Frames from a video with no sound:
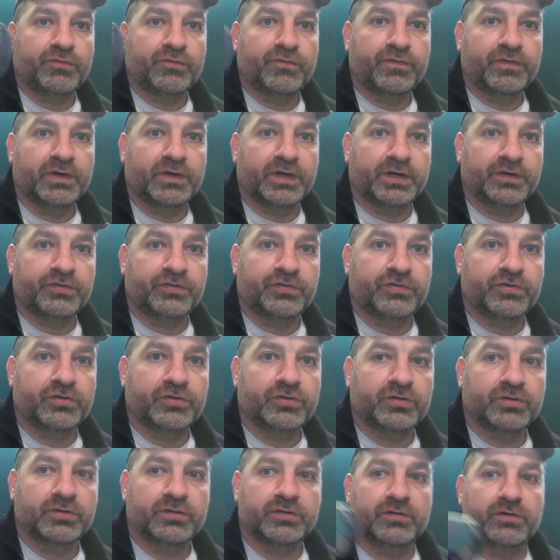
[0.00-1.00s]

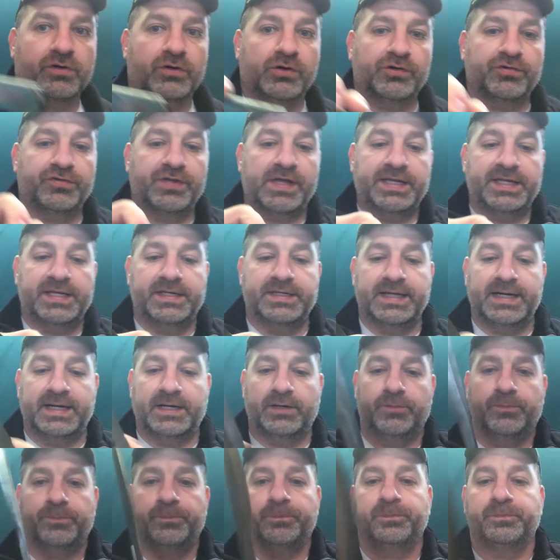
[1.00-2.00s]
flush, all sanded
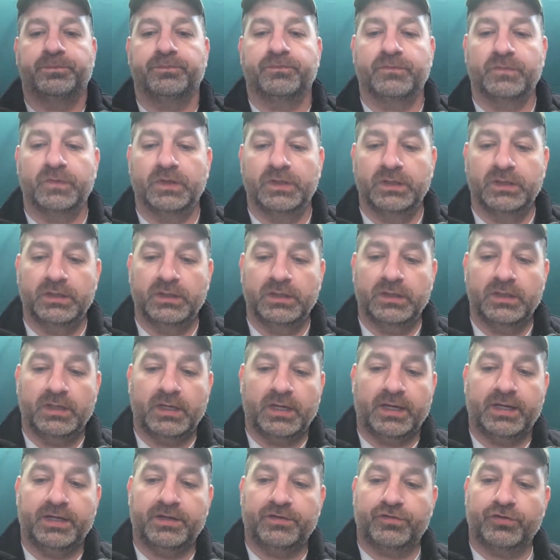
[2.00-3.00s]
down,
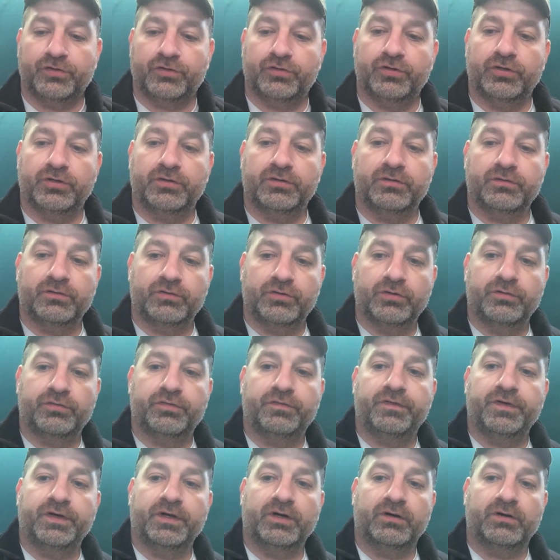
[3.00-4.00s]
and it's a good, good
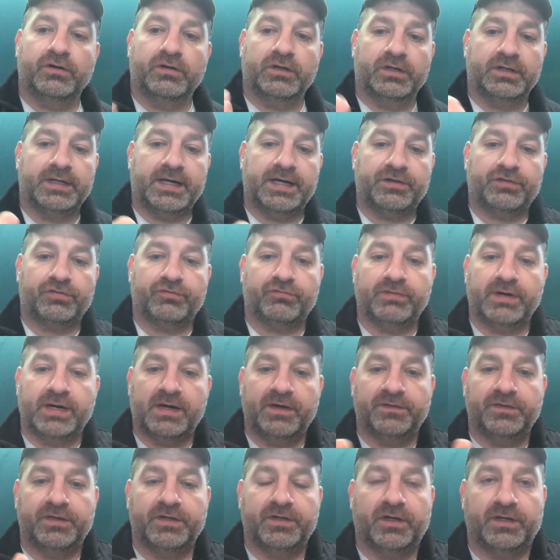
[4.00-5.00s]
feel. Nice
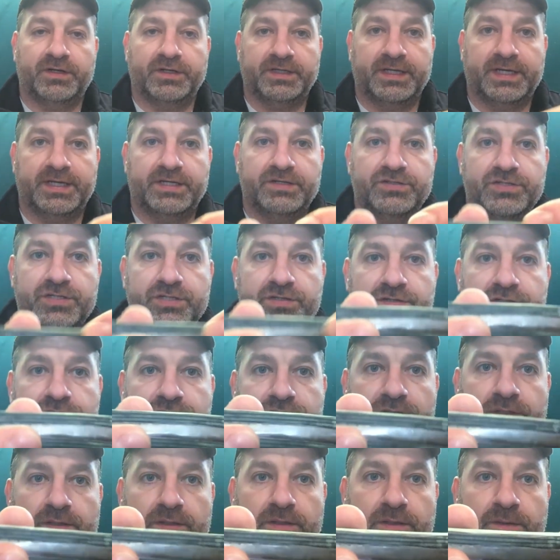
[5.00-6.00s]
rounded on the
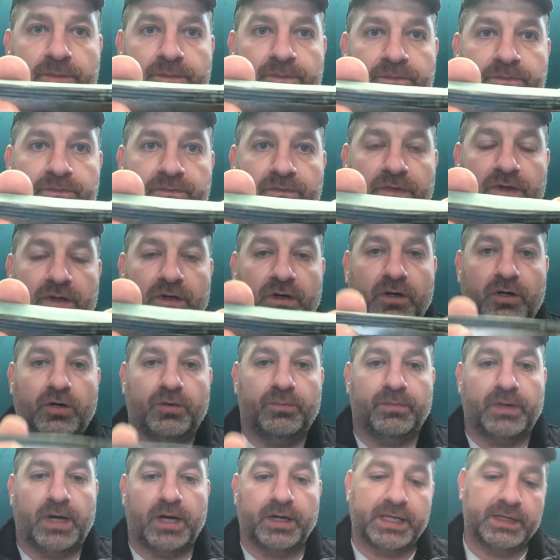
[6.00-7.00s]
edges.
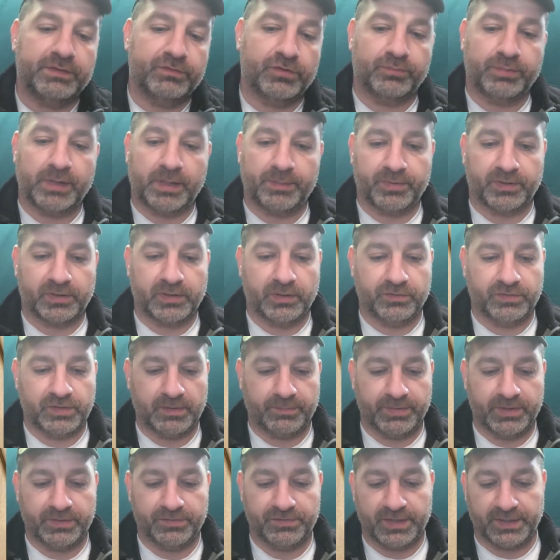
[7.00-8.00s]
Um, I'll give you a proper
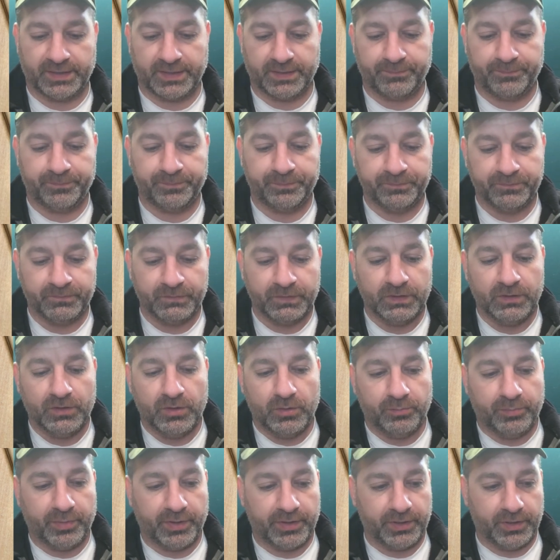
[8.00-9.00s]
close-up in a second.
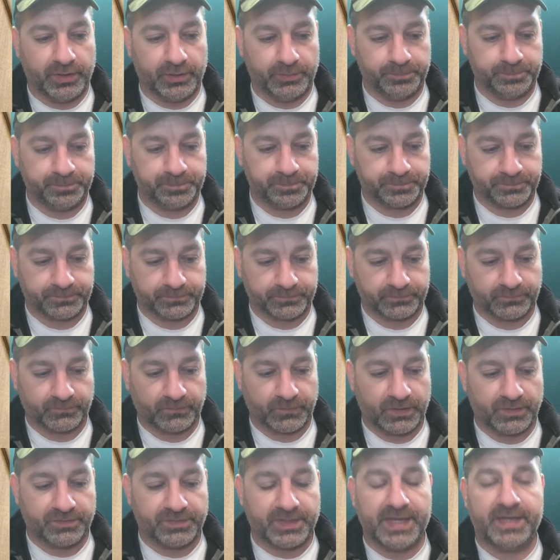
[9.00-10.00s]
But um,
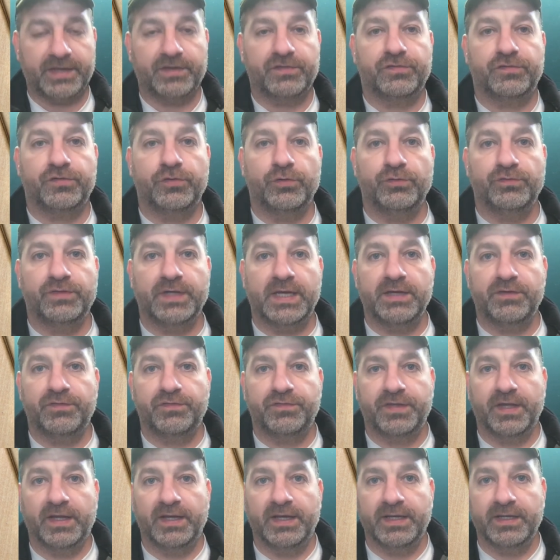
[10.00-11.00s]
thanks to Dave
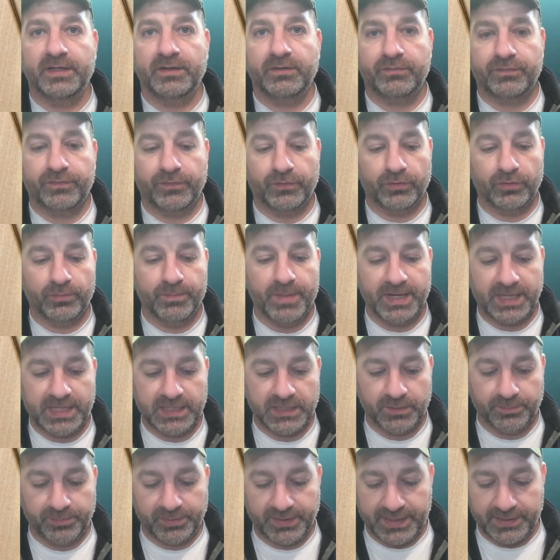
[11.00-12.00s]
Tilling for
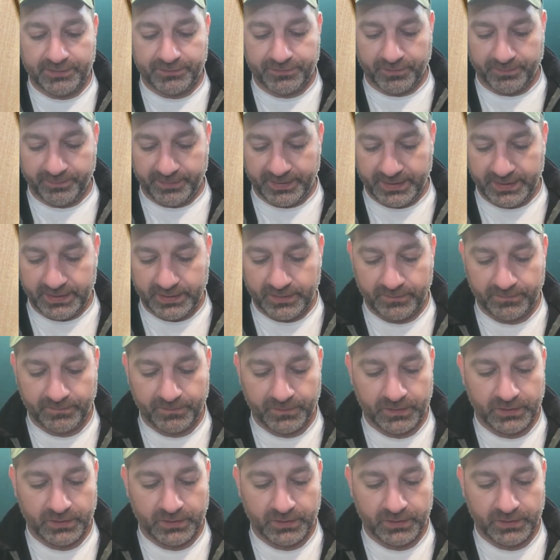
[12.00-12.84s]
making the blade for me.